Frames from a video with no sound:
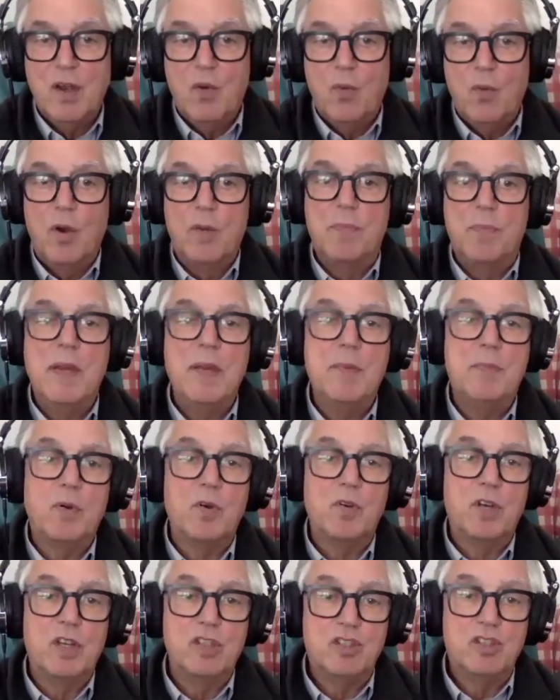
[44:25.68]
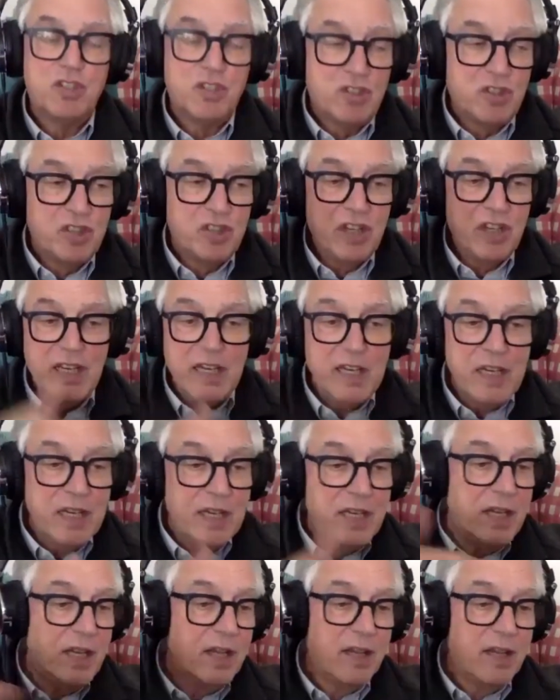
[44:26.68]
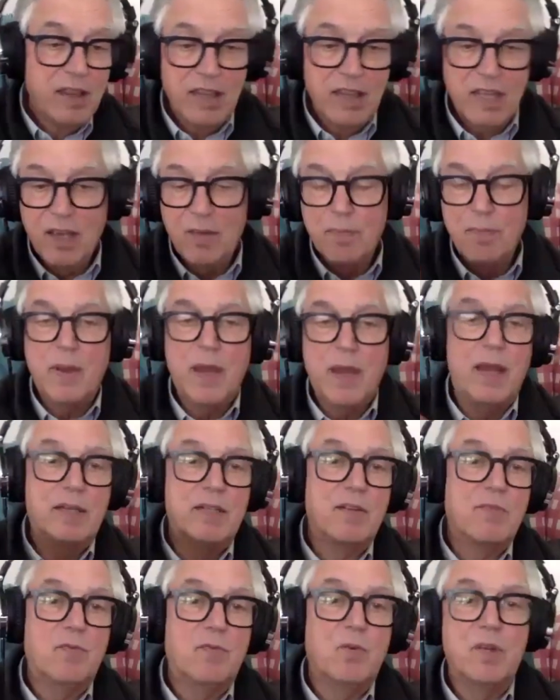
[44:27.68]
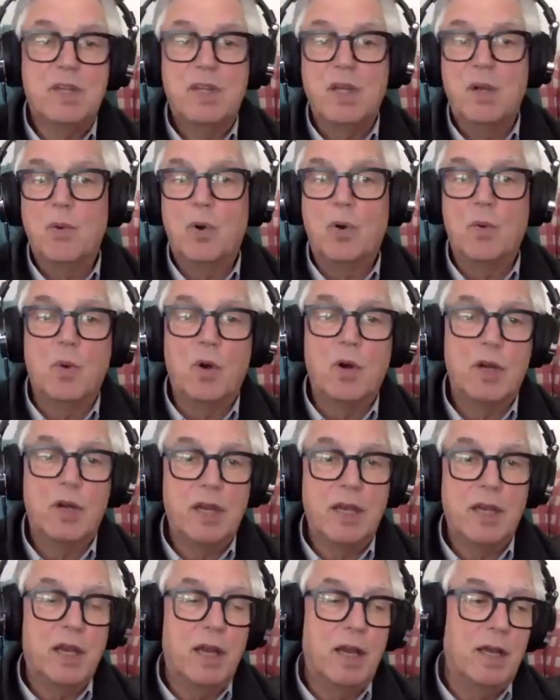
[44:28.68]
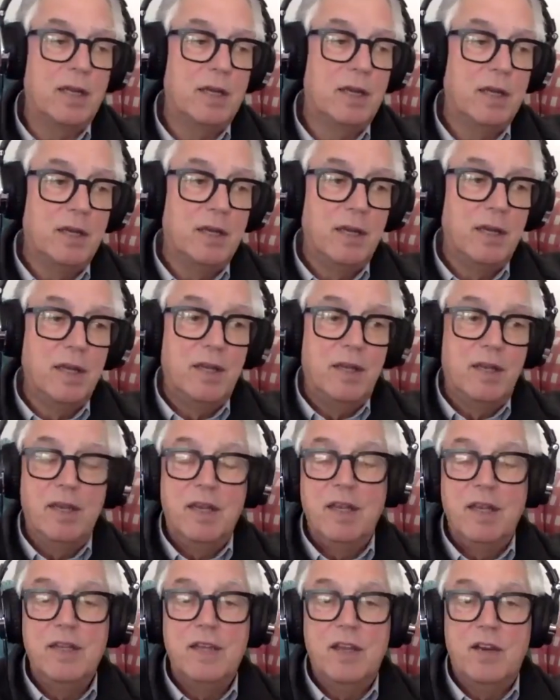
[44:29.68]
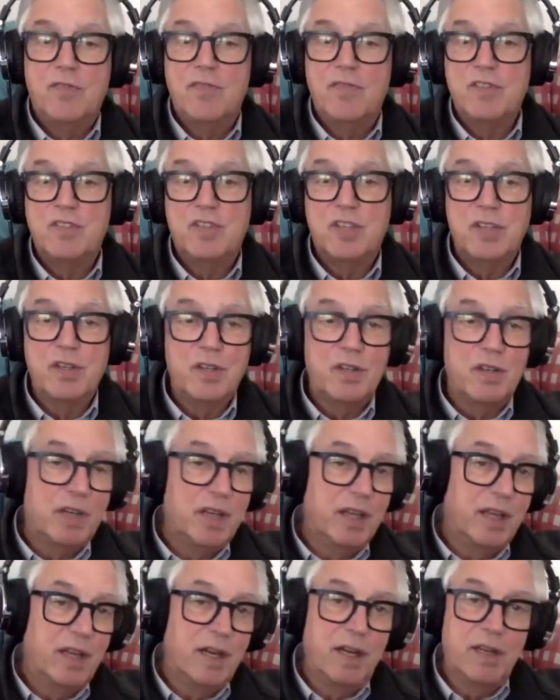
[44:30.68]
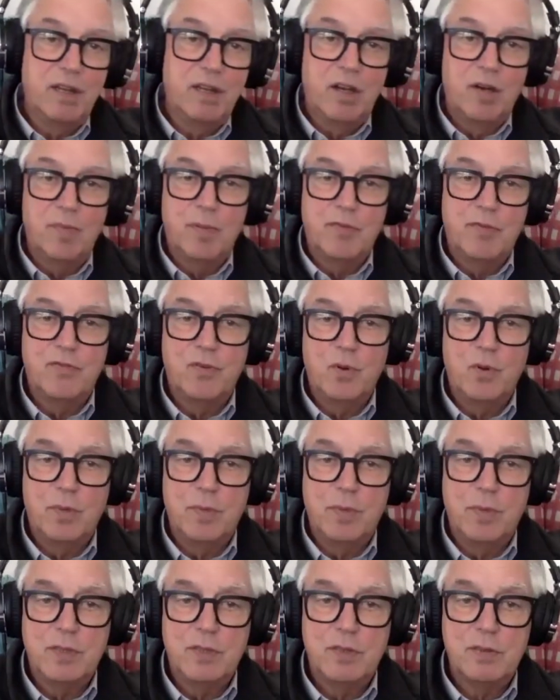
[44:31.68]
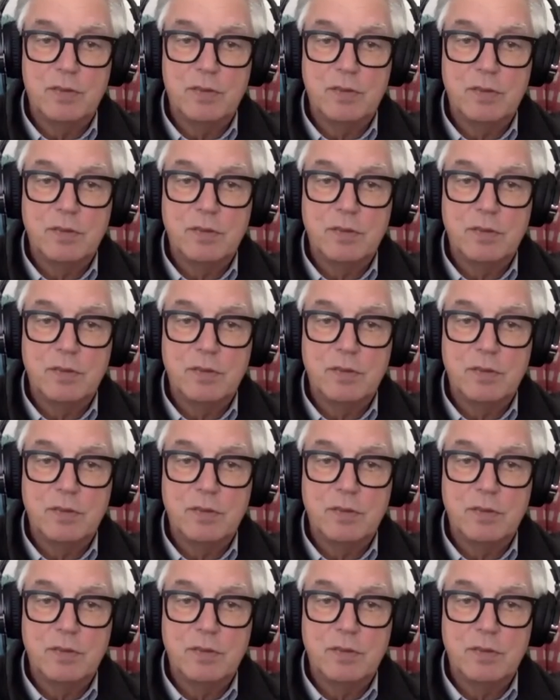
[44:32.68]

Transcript: where people could see the impact of what they were working on in their facility and in their performance.